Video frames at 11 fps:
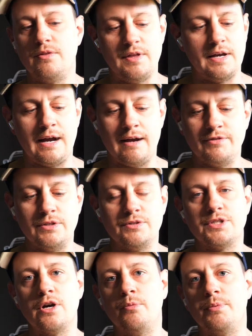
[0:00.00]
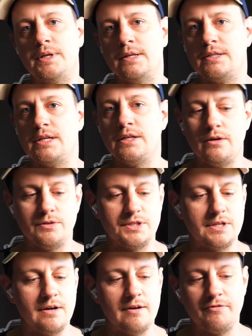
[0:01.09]
that I've used to open Nintendo
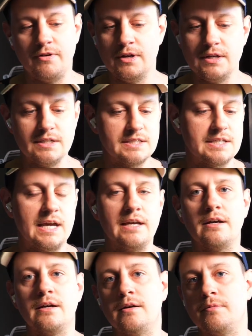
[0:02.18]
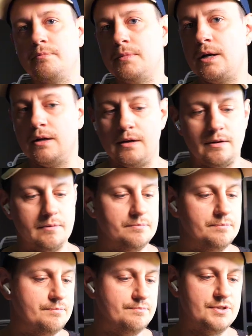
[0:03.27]
stuff, Sega,
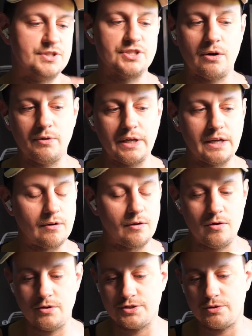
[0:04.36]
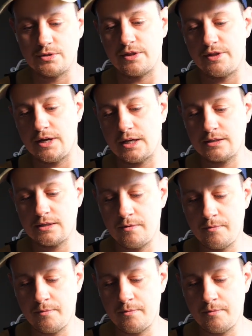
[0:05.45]
Sony, all sorts of things.